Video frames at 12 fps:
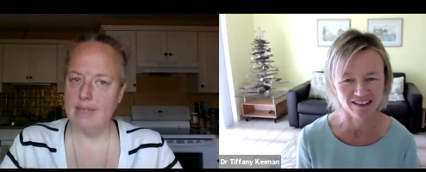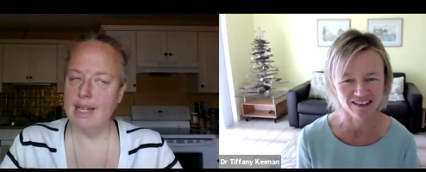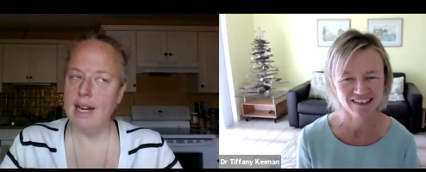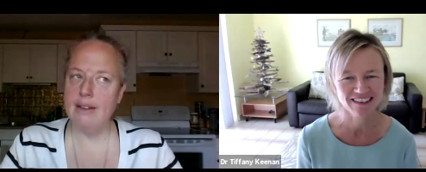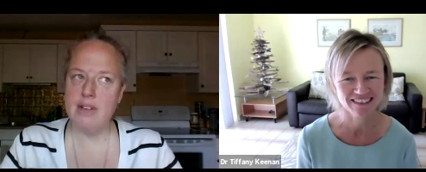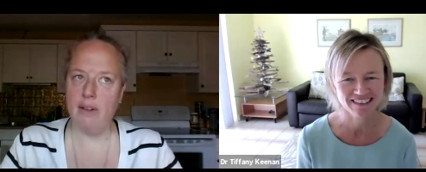
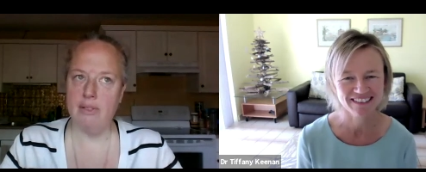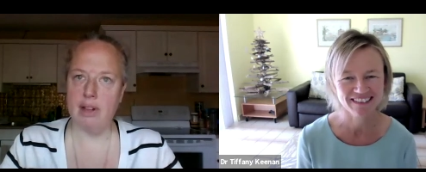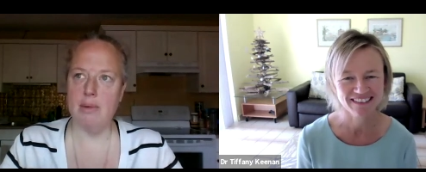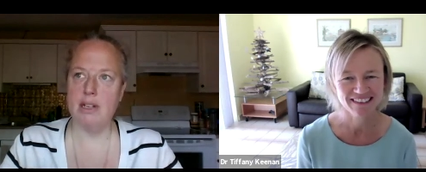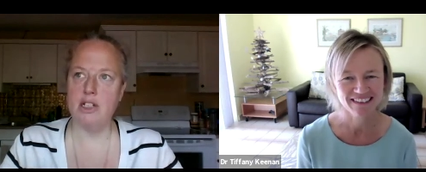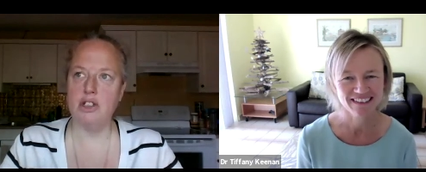Speaker 1: And I've definitely
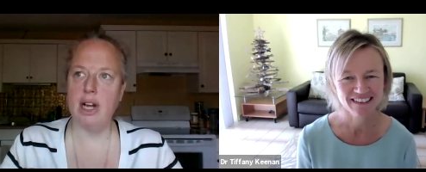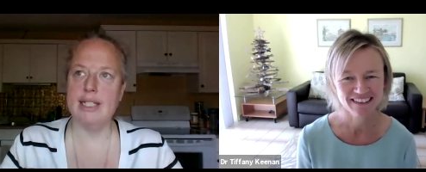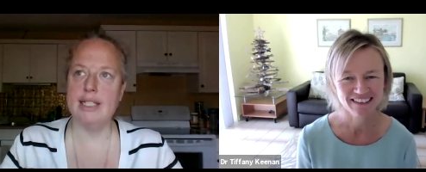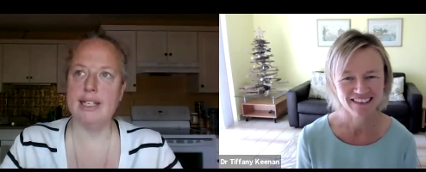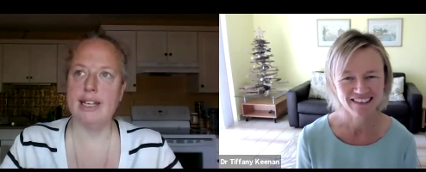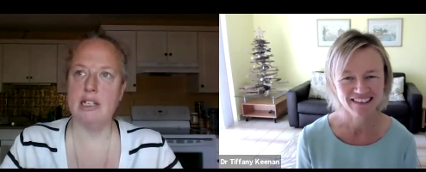been trying
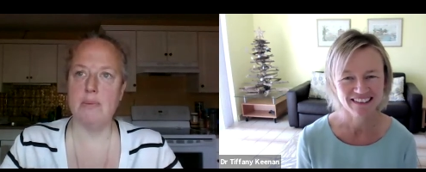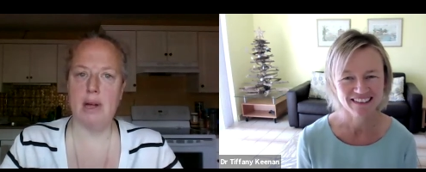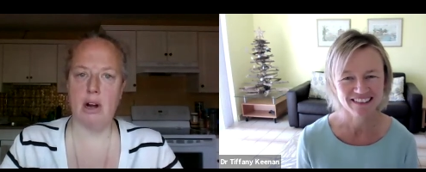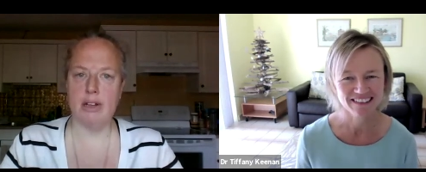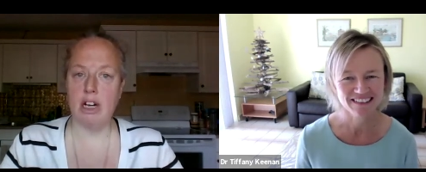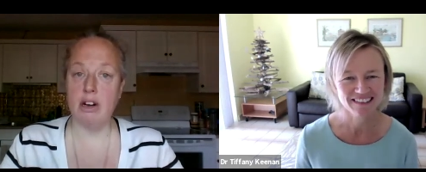to get to bed
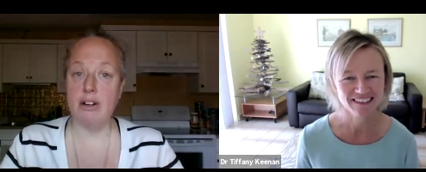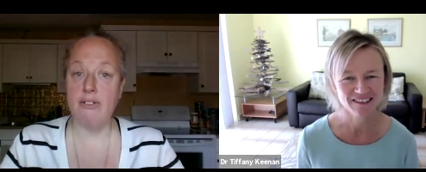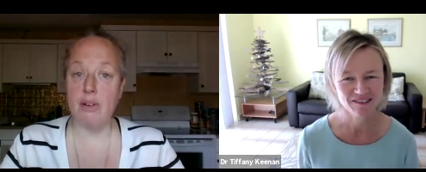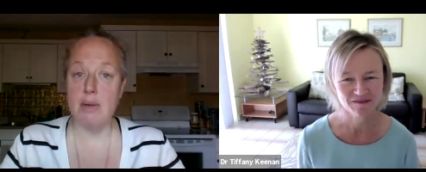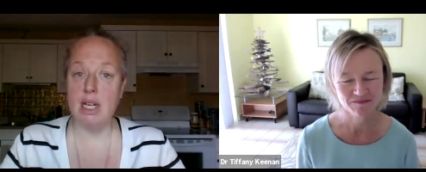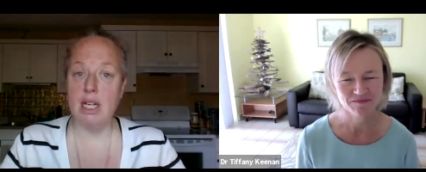earlier.
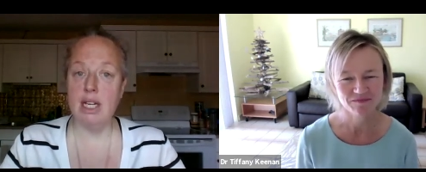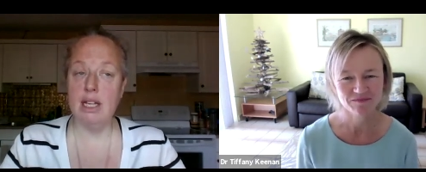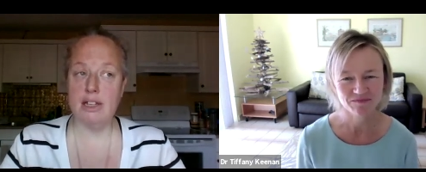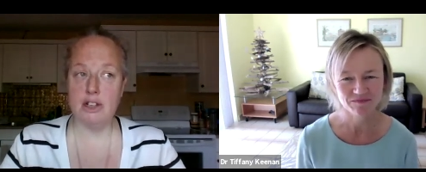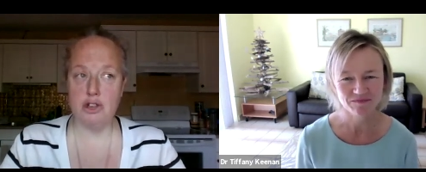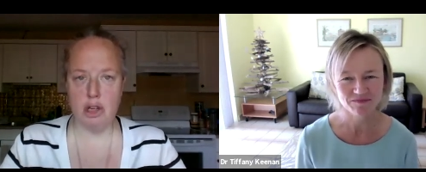For me,
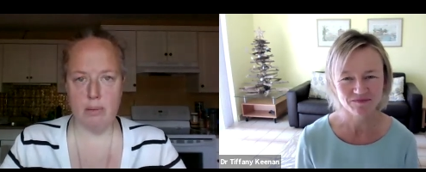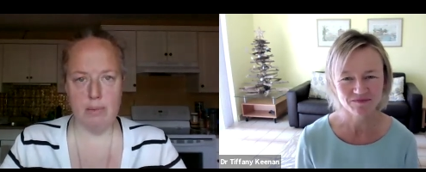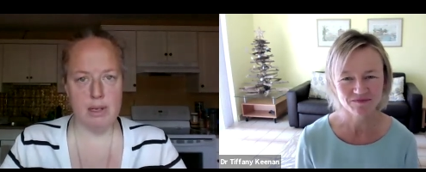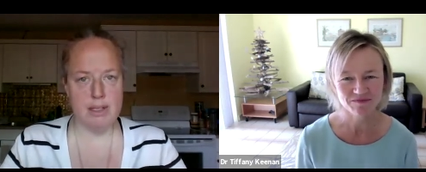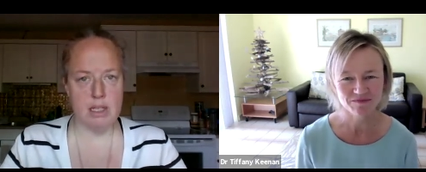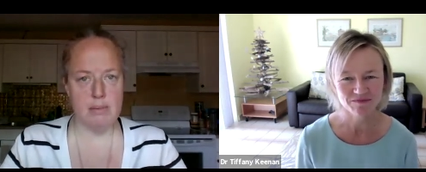the gym
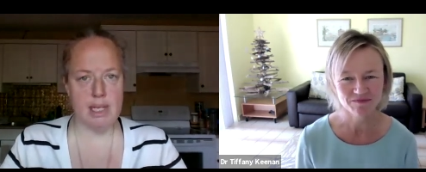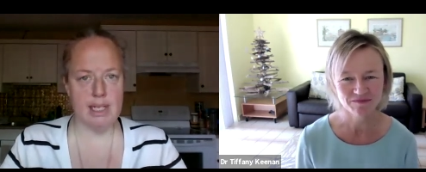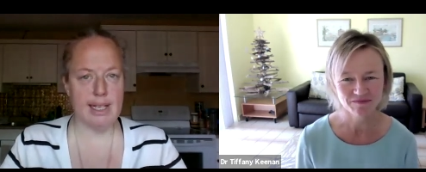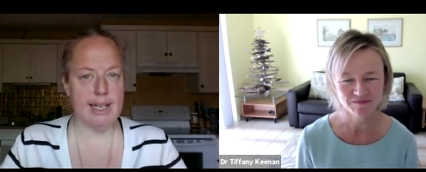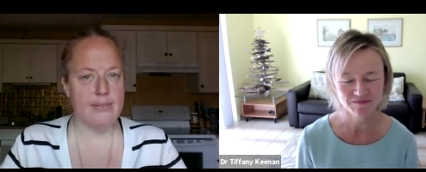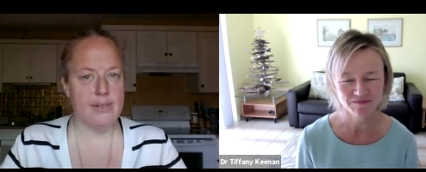used to be in
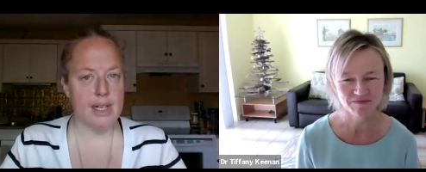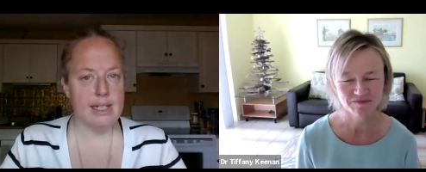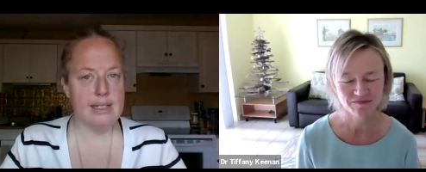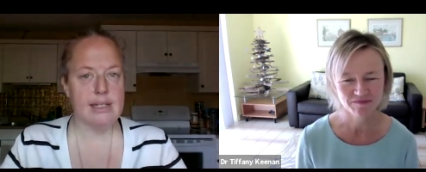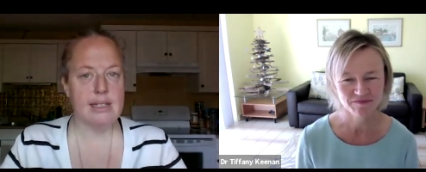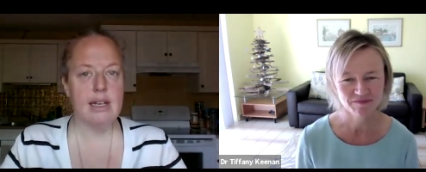the
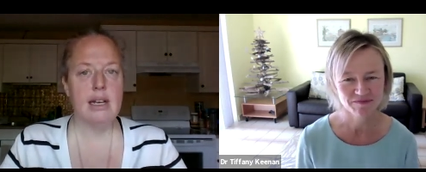evenings,